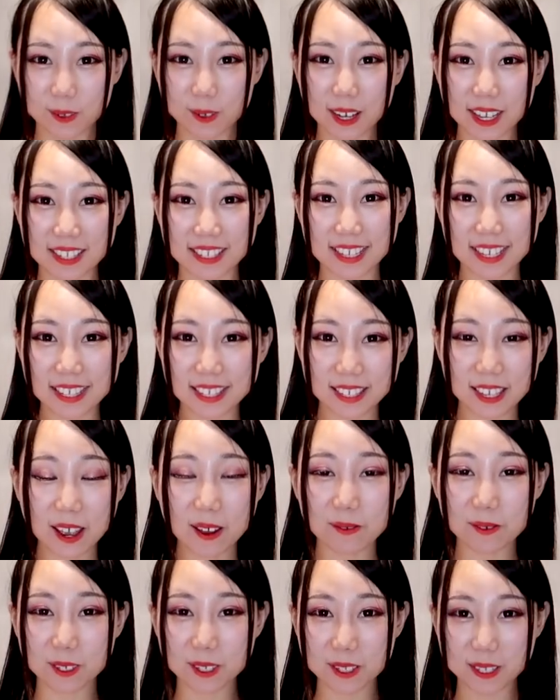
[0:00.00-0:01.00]
Wow, this
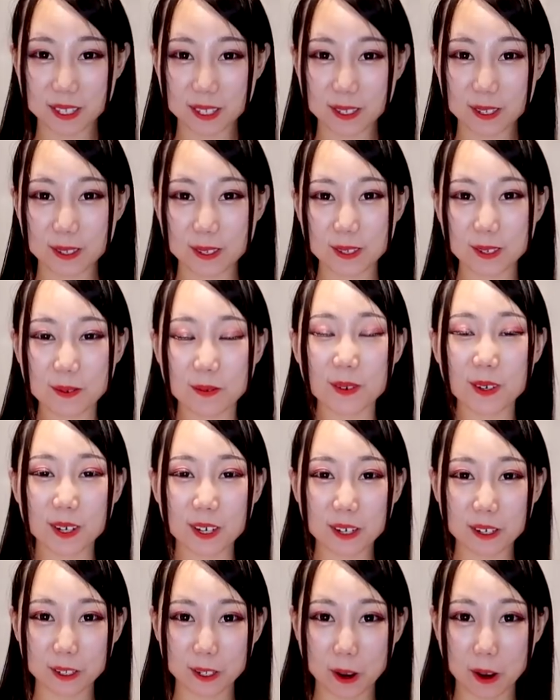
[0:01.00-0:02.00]
top just
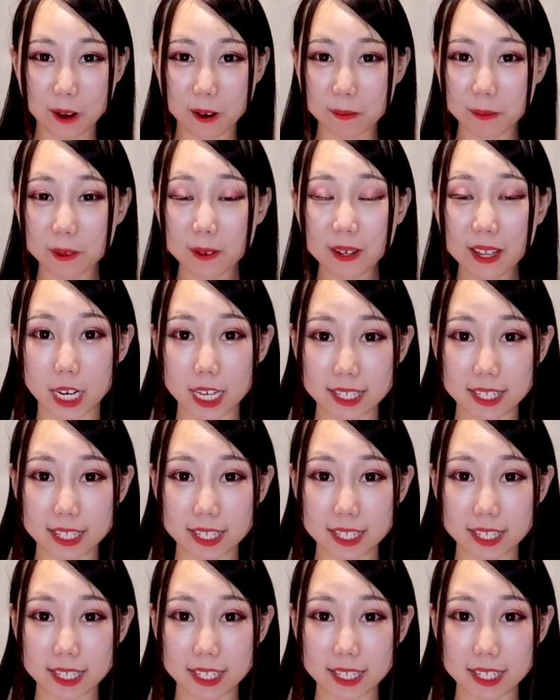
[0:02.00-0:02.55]
super adorable.